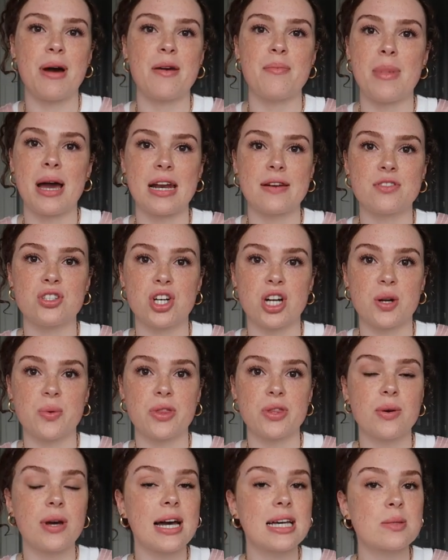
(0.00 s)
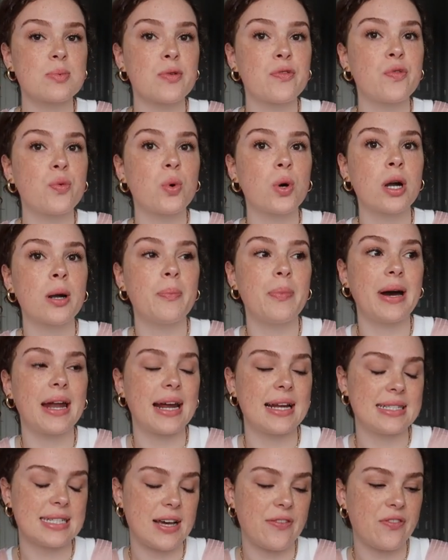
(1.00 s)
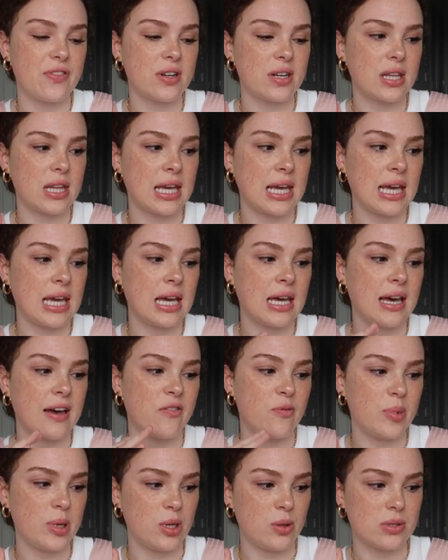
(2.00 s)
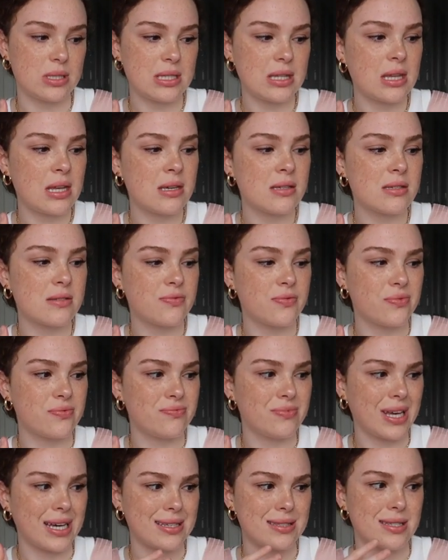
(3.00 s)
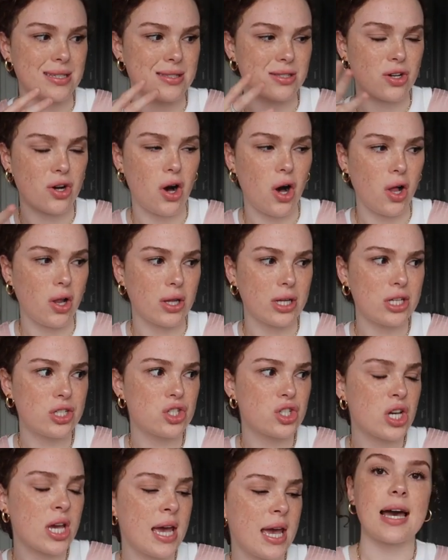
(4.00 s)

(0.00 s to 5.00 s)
I might've shared it with you guys before, but I definitely have been using this like since college.